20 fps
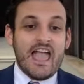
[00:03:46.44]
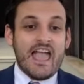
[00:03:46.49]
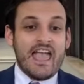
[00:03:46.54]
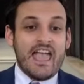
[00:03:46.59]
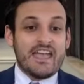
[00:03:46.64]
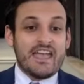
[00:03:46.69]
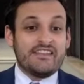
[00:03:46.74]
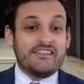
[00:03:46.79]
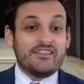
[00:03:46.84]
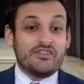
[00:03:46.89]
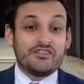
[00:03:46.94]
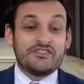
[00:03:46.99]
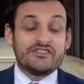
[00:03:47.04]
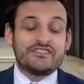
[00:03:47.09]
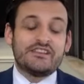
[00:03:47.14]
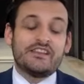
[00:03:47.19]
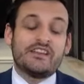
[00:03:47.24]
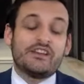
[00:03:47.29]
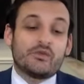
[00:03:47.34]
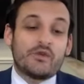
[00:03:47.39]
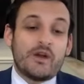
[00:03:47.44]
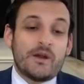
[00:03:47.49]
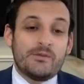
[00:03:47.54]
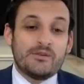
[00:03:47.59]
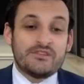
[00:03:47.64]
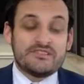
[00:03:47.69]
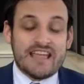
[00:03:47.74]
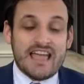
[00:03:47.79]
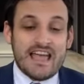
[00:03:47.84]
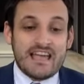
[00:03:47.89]
And there's
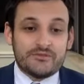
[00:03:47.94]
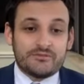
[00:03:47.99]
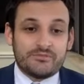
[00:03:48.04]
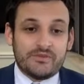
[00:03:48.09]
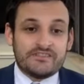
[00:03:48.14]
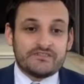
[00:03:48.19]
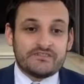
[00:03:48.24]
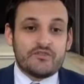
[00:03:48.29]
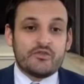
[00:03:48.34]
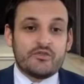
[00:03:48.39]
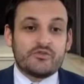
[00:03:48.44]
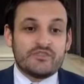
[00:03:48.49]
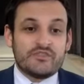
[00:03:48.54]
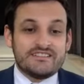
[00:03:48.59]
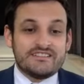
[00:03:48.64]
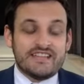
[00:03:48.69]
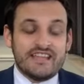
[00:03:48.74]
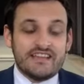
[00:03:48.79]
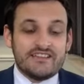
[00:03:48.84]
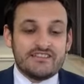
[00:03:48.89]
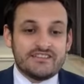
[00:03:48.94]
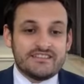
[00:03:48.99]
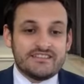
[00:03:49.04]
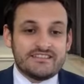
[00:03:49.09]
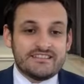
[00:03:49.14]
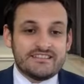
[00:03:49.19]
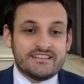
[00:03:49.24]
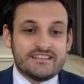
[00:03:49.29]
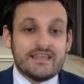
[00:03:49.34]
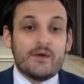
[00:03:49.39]
incredible tax breaks on
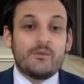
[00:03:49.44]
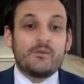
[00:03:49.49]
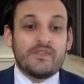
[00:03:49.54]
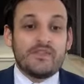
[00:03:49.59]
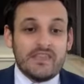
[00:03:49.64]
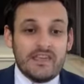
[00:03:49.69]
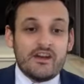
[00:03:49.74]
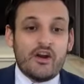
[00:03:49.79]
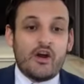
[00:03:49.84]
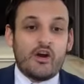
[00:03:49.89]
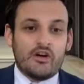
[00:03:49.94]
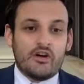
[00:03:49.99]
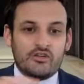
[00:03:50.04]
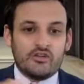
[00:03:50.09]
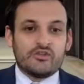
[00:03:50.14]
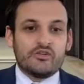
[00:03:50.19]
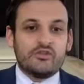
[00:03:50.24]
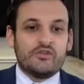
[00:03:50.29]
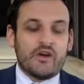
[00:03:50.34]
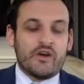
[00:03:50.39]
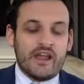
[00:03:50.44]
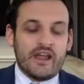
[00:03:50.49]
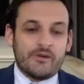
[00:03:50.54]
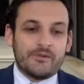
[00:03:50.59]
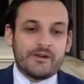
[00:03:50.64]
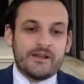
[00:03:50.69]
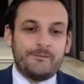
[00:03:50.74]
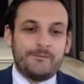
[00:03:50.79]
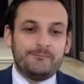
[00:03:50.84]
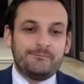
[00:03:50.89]
organizations that within our local
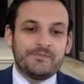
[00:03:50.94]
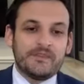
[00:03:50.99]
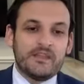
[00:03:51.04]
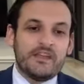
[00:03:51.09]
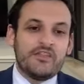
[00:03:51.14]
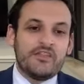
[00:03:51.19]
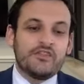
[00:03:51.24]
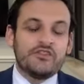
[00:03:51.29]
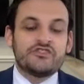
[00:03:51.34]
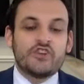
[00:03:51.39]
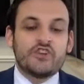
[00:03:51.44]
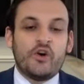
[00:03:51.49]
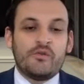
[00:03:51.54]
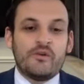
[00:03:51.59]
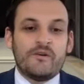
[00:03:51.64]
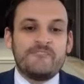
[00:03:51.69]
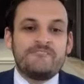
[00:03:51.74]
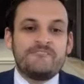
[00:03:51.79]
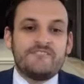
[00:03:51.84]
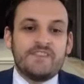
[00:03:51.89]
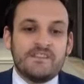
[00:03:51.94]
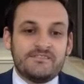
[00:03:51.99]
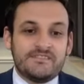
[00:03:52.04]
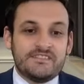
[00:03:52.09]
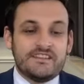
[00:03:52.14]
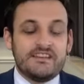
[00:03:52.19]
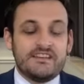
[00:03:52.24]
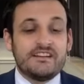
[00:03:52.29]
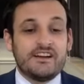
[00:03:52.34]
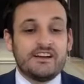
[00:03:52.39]
area, there's over
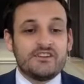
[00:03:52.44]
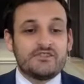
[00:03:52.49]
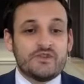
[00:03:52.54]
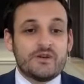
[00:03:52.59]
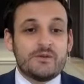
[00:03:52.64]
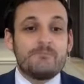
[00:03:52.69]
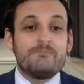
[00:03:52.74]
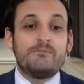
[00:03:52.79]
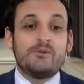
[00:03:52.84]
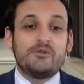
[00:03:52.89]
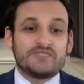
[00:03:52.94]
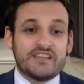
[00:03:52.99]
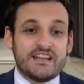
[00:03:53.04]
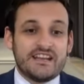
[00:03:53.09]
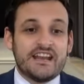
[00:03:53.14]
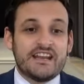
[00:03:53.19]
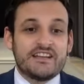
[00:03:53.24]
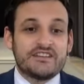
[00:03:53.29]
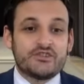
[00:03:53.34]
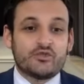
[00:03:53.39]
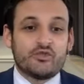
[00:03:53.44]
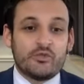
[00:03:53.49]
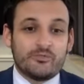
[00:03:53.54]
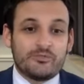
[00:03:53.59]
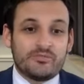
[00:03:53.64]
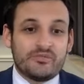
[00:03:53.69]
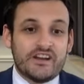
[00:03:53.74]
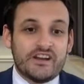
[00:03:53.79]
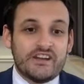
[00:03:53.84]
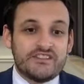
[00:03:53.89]
1,500 multinational
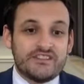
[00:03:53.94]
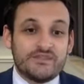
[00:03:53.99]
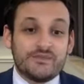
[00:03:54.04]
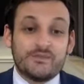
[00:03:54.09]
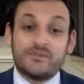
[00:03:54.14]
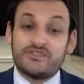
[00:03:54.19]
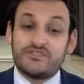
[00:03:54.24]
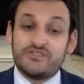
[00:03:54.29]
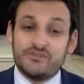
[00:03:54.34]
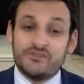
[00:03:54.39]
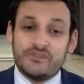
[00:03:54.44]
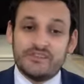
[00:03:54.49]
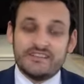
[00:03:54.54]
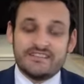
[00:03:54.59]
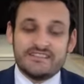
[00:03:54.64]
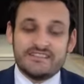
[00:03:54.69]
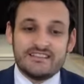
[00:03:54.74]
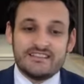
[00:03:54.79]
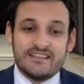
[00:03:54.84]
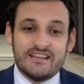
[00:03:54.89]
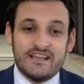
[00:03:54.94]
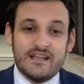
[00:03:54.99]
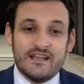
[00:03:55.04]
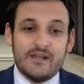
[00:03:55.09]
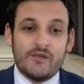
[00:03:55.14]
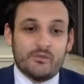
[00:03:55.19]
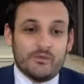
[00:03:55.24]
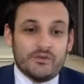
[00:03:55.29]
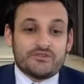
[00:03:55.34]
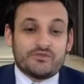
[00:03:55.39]
corporations for students,
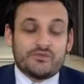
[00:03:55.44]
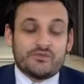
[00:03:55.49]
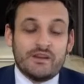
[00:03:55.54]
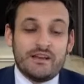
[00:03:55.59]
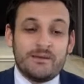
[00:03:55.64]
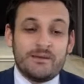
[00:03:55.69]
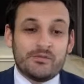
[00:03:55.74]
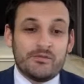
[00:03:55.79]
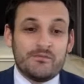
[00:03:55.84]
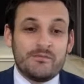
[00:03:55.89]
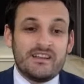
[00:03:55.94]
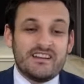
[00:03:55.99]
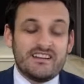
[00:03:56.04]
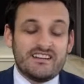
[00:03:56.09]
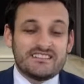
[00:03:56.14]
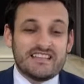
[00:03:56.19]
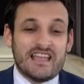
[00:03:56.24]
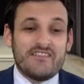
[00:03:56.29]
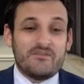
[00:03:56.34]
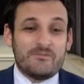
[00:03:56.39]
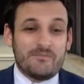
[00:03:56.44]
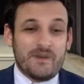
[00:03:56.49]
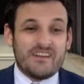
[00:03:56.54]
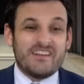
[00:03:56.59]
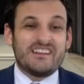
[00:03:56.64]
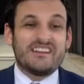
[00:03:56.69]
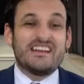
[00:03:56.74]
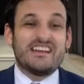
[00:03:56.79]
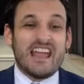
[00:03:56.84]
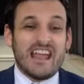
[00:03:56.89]
which really permitted us to have about a
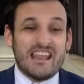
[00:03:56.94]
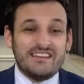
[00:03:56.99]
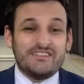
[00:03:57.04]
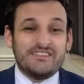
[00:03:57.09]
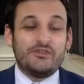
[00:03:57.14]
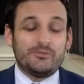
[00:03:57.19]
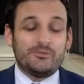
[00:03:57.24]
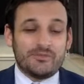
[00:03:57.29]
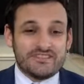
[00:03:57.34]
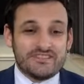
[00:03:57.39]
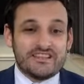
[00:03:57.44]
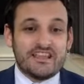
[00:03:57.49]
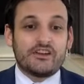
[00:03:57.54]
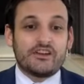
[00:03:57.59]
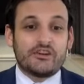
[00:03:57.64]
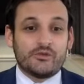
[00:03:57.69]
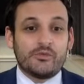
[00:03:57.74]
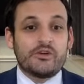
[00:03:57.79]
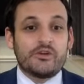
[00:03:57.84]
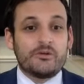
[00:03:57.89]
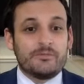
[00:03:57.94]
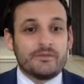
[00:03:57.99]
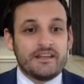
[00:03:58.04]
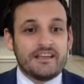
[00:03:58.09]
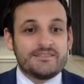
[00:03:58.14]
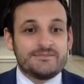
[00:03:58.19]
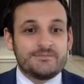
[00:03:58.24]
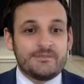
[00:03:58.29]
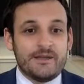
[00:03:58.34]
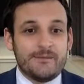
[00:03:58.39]
92% career
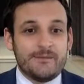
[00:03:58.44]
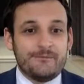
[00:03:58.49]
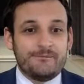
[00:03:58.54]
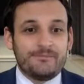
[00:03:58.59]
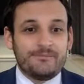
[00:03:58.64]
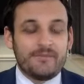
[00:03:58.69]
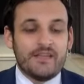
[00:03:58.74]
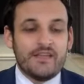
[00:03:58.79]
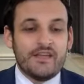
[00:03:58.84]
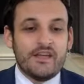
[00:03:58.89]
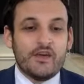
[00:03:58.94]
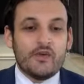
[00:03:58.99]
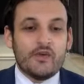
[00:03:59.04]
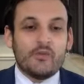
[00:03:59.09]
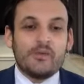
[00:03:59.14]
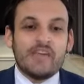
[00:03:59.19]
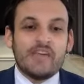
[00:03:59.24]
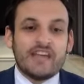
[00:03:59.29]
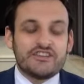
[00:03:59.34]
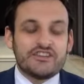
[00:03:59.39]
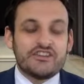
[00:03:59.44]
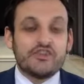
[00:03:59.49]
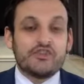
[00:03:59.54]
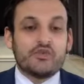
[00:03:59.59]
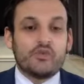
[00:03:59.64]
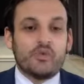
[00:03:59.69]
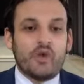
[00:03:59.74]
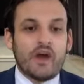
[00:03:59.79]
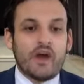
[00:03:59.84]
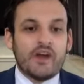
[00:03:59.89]
placement. We actually
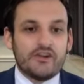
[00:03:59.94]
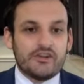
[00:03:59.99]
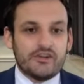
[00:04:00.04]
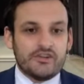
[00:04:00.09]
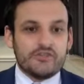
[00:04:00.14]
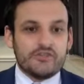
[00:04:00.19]
acquired a